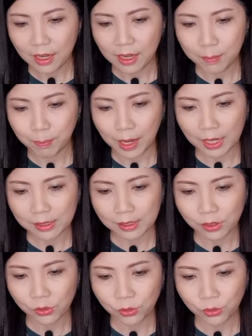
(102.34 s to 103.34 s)
it
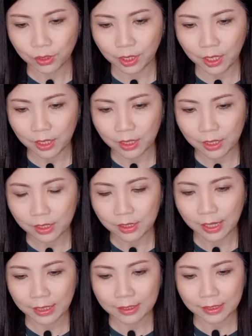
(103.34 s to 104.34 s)
passes through the
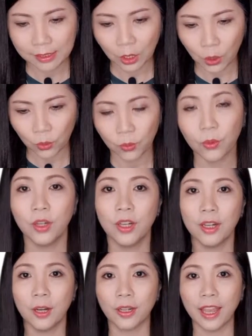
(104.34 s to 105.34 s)
center O.
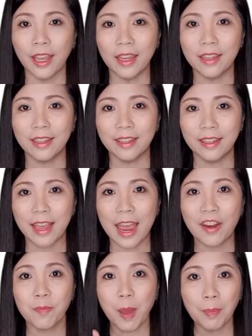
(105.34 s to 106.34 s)
Okay,
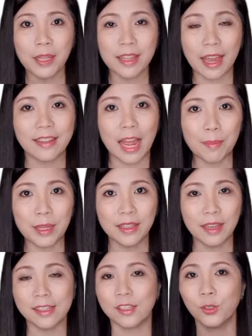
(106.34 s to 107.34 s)
and remember that
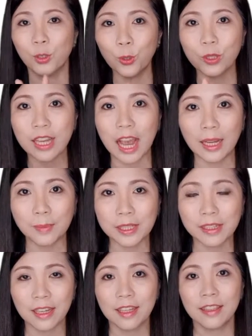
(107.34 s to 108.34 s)
diameter is 2
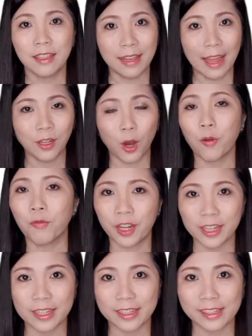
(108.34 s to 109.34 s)
times the length of
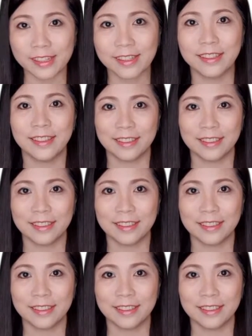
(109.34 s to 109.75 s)
radius.